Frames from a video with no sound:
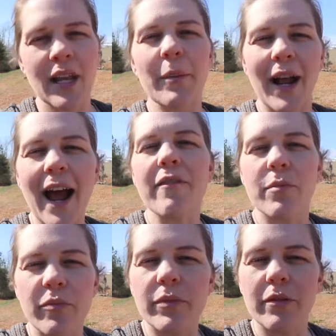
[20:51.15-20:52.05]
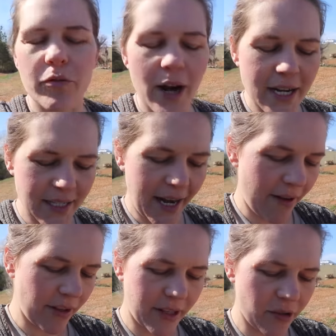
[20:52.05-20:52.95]
I mean, I have the, the varieties I
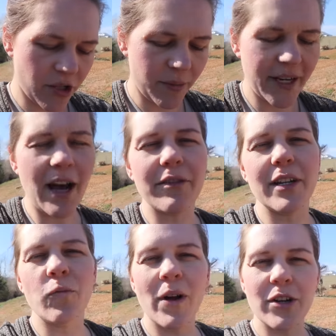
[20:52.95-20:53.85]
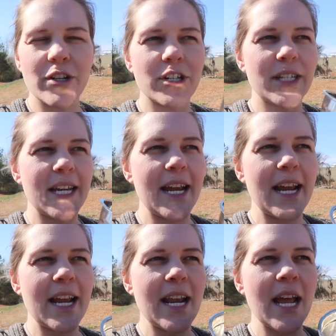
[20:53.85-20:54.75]
have. Like, there's some Calvadon Wonders
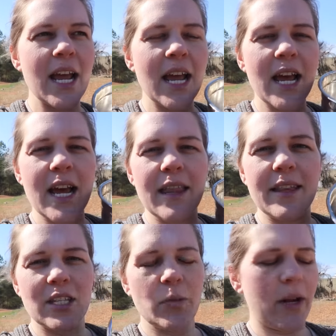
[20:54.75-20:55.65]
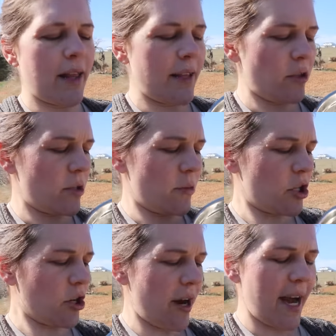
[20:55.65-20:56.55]
in this one. I think there's some
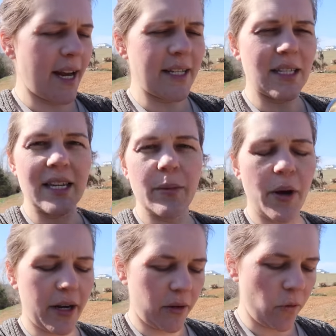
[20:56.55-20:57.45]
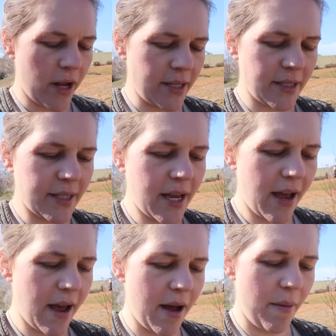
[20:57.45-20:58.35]
Sugar Anns in the potted ones.
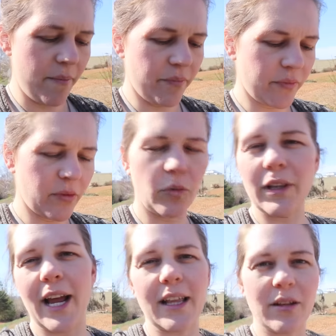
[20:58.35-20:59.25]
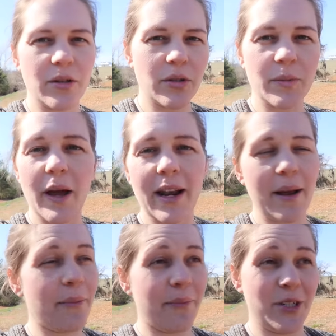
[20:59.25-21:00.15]
Um, we like those, and
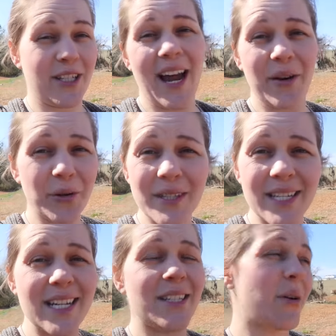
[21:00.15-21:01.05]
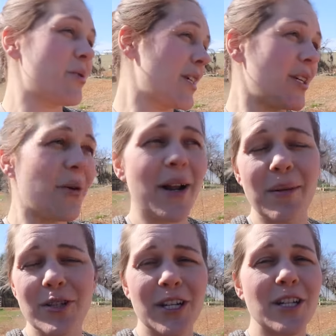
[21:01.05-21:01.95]
I've just had old seeds, so I was like, you know what,
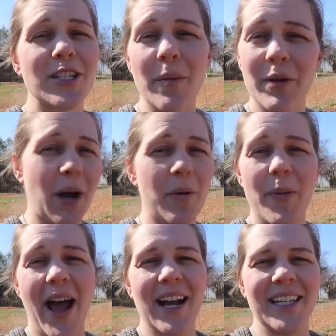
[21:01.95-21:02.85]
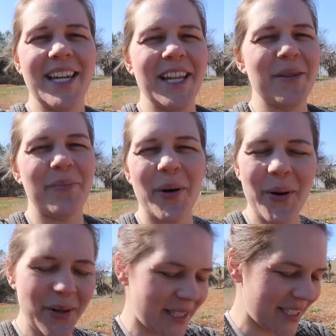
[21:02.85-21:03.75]
I'm just gonna dump a couple packets in the bowl